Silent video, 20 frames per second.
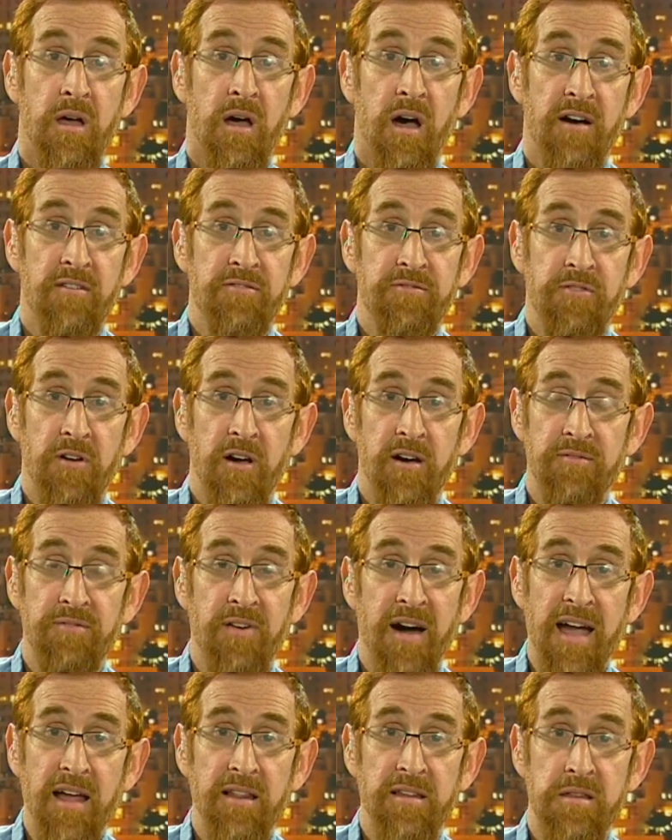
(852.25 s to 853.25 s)
of
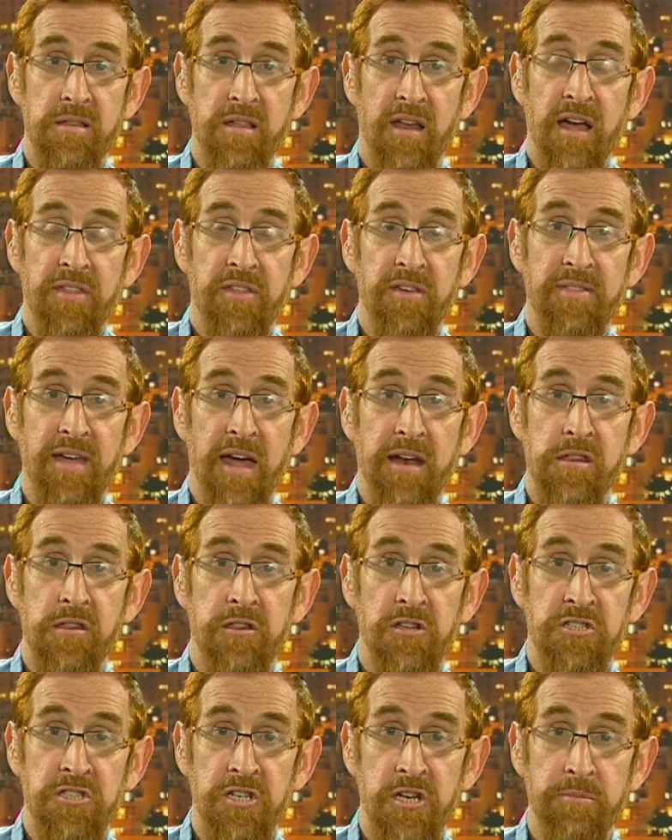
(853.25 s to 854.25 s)
violence, and I think that is
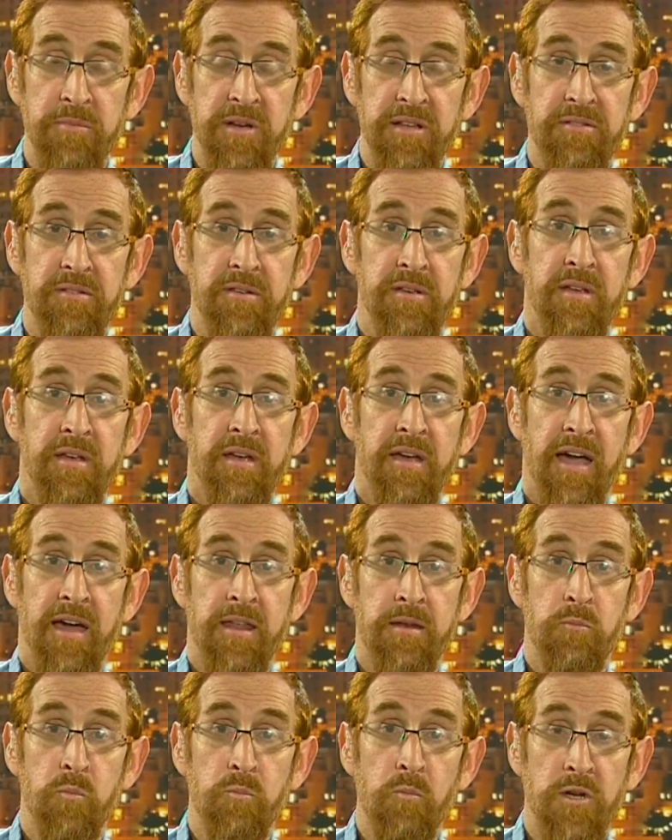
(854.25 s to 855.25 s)
legitimate
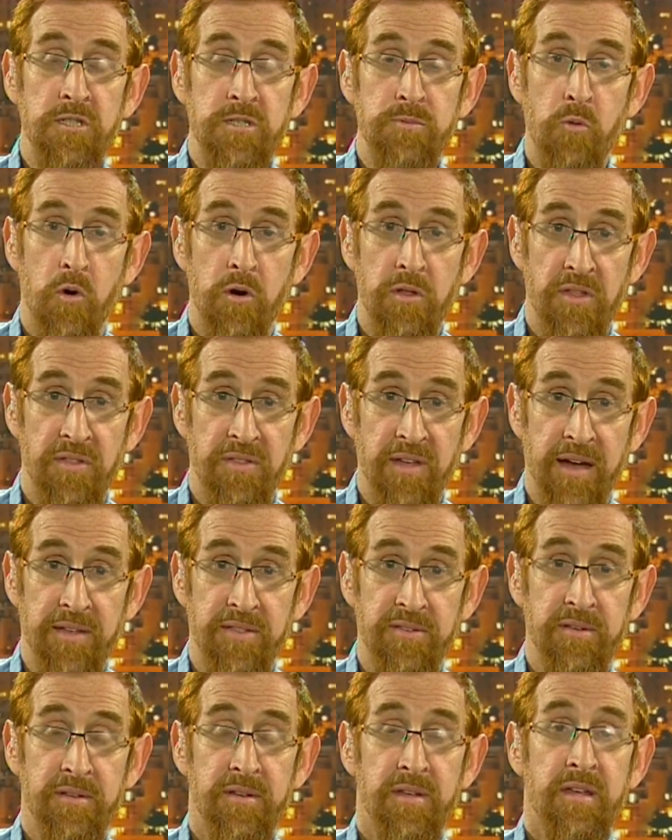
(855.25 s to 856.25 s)
and much more than
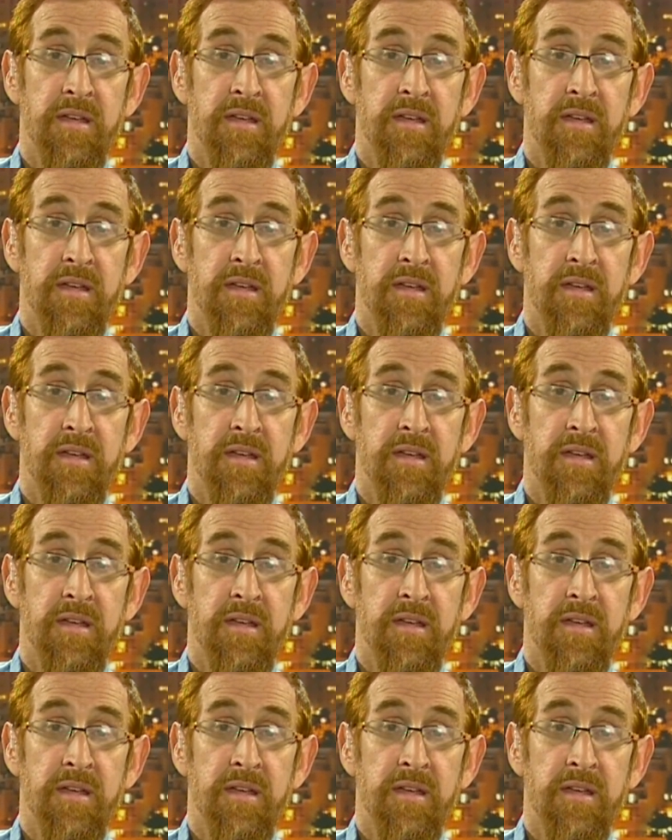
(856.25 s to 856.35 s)
that.